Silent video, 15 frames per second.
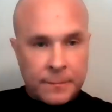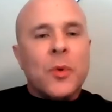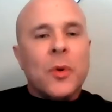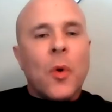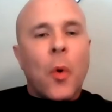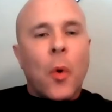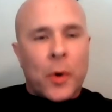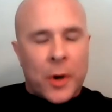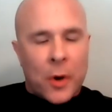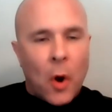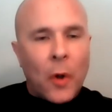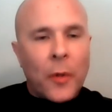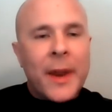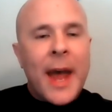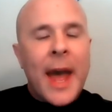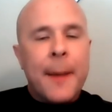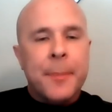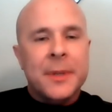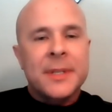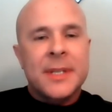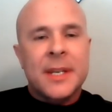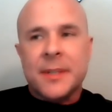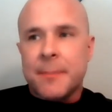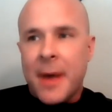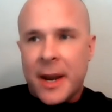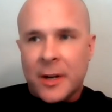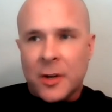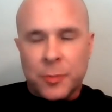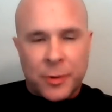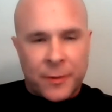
isn't recorded. All that happens is a medical